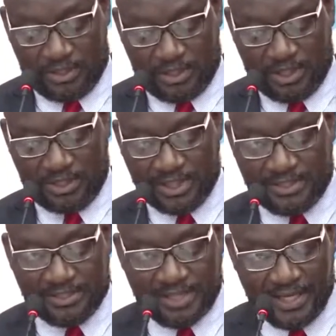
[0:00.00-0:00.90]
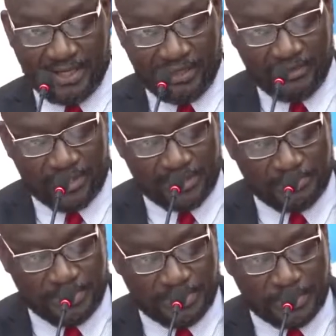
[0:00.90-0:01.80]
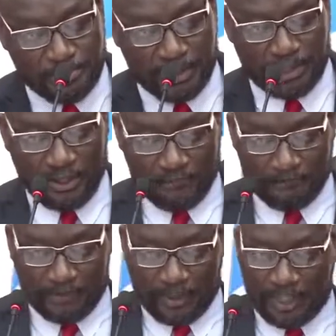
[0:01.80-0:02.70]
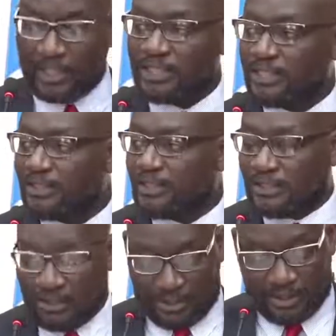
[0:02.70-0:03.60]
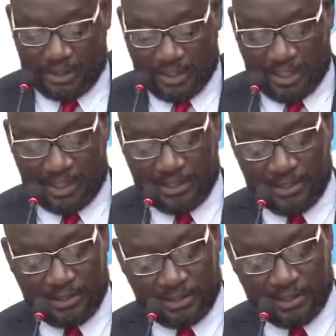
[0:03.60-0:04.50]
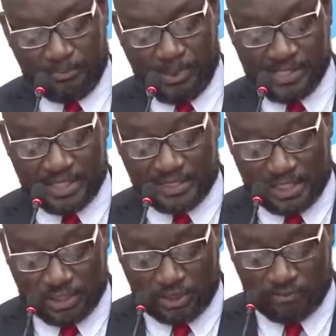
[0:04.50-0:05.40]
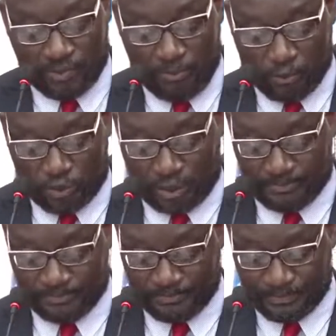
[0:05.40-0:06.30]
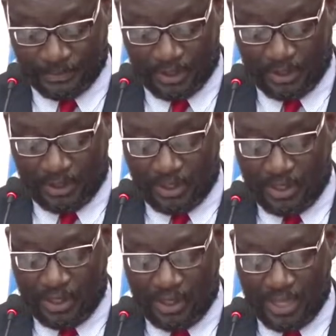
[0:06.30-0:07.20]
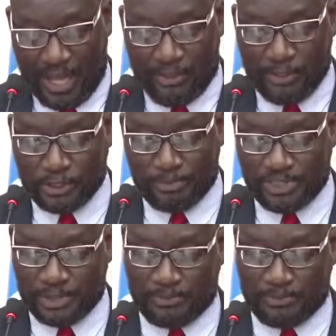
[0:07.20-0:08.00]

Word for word: He did say this, Mr. Speaker, in, in the, the presentation of the motion. I wish, Mr.